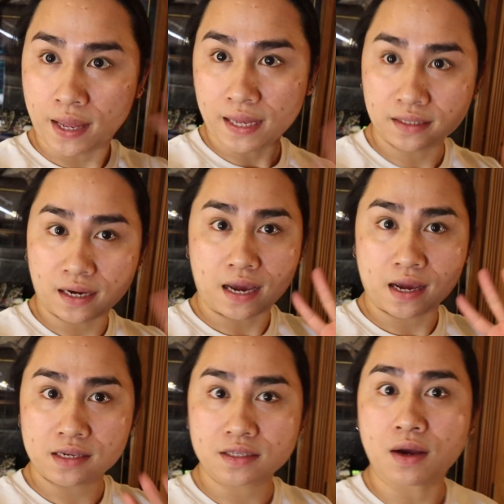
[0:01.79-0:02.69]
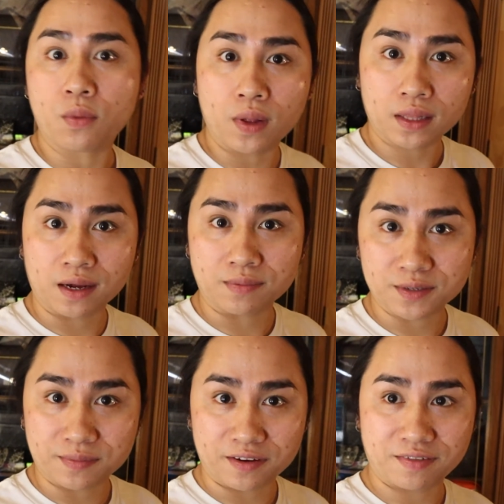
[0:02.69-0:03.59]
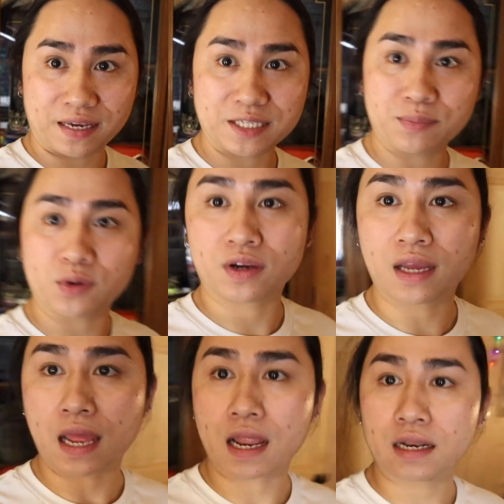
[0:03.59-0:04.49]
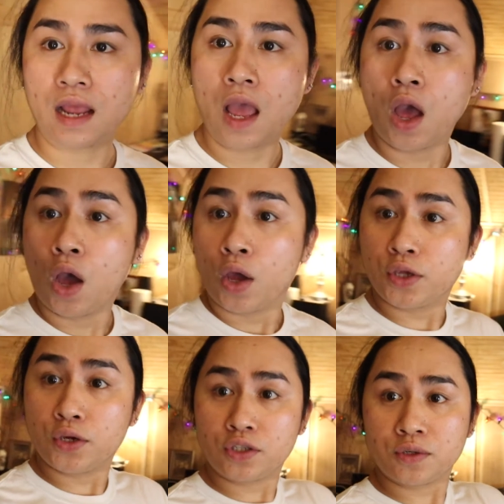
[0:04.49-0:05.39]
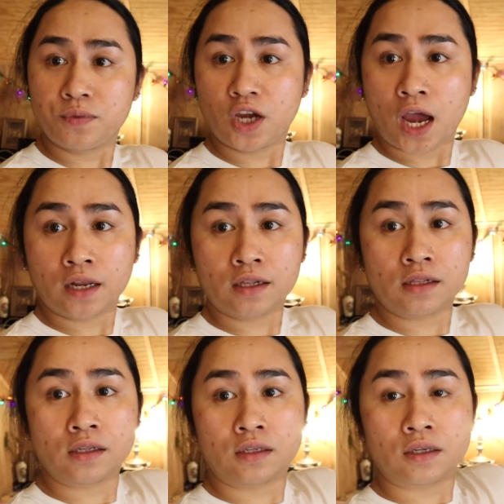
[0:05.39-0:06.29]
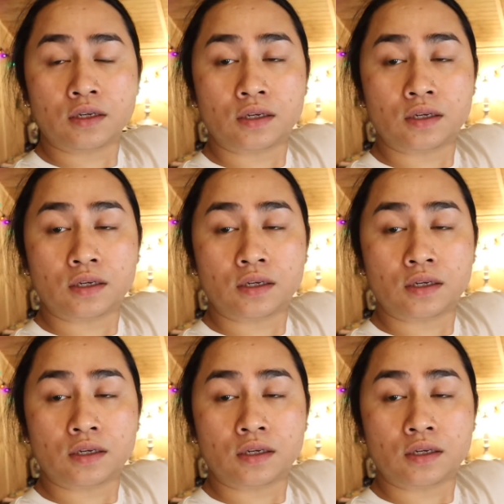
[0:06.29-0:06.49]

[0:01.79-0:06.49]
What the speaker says: Hello guys, welcome to my Facebook and YouTube channel,